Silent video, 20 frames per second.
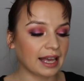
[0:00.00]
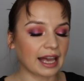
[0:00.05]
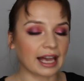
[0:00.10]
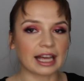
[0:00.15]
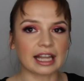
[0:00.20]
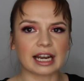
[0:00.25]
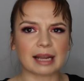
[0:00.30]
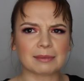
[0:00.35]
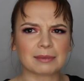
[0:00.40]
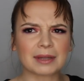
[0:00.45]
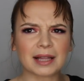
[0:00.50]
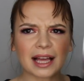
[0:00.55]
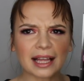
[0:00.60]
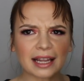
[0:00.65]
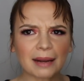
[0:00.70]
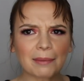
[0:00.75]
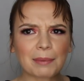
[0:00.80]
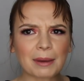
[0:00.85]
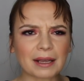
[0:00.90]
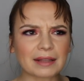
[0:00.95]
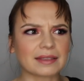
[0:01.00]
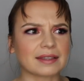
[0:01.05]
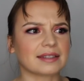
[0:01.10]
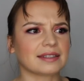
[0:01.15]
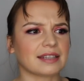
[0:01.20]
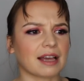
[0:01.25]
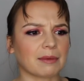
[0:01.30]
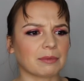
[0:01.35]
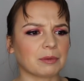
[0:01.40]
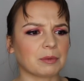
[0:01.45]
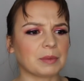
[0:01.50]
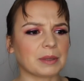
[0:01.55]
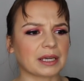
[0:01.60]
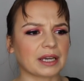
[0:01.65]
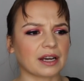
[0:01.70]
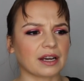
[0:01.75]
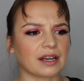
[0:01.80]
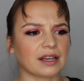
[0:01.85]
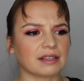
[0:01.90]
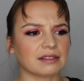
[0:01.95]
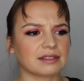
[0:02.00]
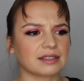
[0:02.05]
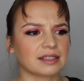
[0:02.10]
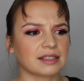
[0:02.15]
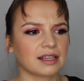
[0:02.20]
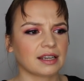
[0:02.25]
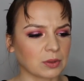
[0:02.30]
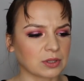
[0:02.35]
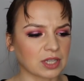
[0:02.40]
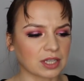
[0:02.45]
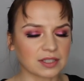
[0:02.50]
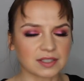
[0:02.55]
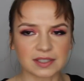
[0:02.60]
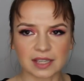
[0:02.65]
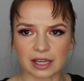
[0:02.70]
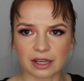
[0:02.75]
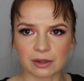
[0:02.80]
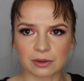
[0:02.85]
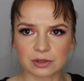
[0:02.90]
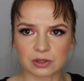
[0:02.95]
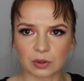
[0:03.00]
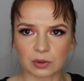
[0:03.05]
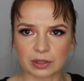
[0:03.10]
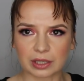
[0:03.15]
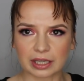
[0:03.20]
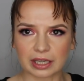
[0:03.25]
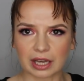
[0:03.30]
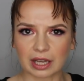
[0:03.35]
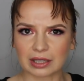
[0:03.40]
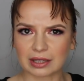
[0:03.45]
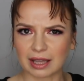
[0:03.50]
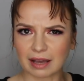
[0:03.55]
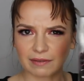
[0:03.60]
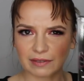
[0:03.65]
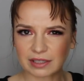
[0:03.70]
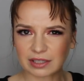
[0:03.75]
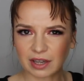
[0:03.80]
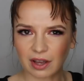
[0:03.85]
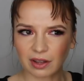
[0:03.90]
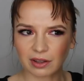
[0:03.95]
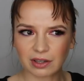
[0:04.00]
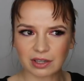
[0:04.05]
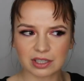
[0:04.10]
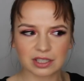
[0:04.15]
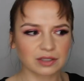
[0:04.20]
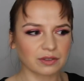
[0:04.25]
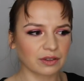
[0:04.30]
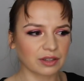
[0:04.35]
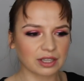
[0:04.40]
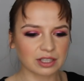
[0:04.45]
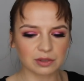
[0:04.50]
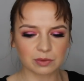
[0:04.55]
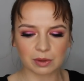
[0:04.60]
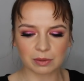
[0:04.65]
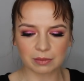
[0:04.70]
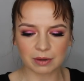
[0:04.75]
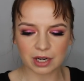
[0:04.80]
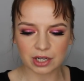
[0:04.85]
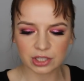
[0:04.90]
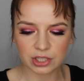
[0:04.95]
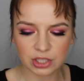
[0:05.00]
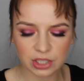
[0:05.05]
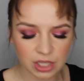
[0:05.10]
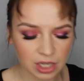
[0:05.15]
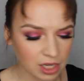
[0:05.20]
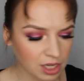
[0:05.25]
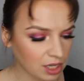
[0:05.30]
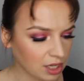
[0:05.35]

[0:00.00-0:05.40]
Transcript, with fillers: And I'm glad I picked this up because it was on sale. It was only $11 for this one brush.